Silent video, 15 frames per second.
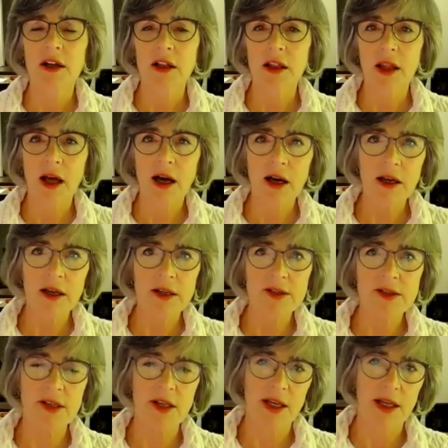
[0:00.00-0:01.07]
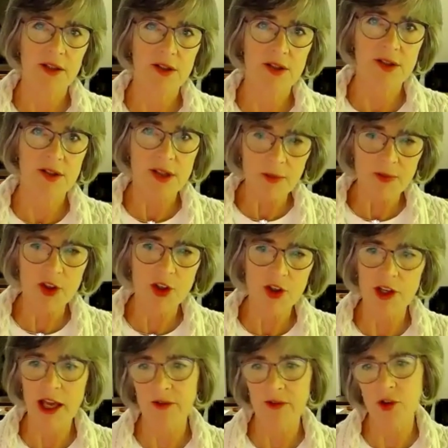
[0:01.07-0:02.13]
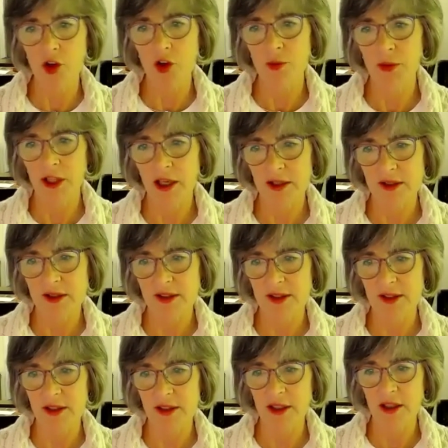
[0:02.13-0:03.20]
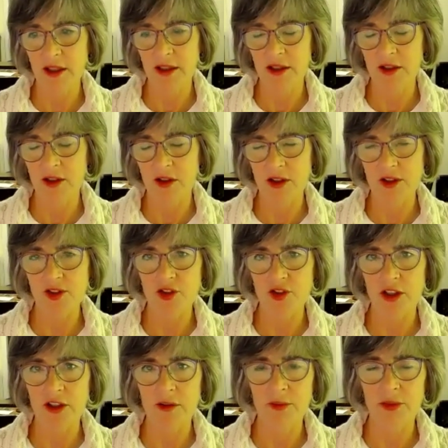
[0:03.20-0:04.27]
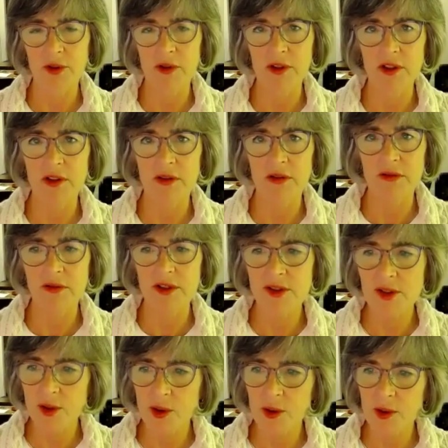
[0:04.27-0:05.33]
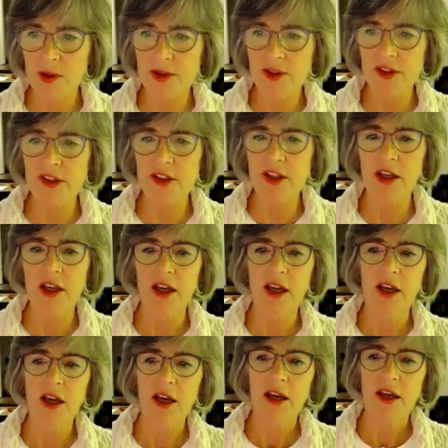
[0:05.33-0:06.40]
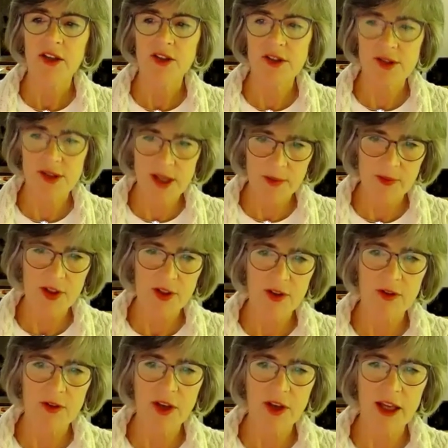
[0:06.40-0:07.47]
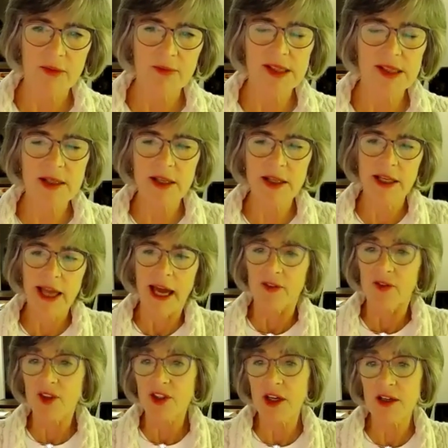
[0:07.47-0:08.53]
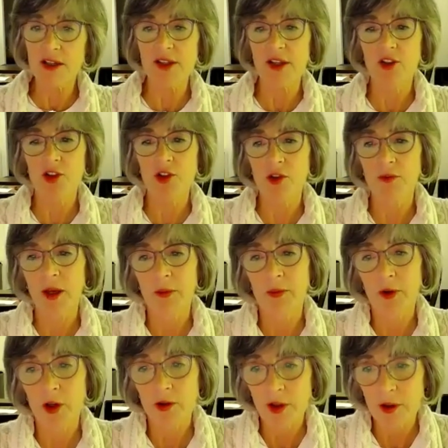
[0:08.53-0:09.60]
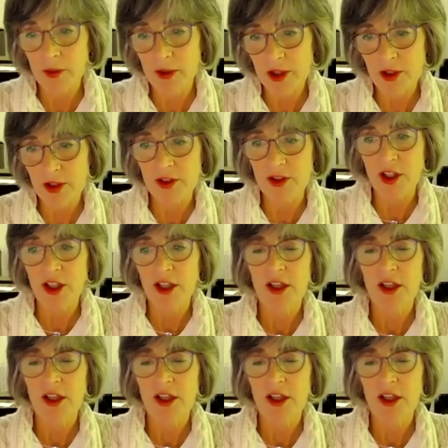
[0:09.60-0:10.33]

lies and deception have no place in Australian political discourse. Deceptive and misleading advertising should be prohibited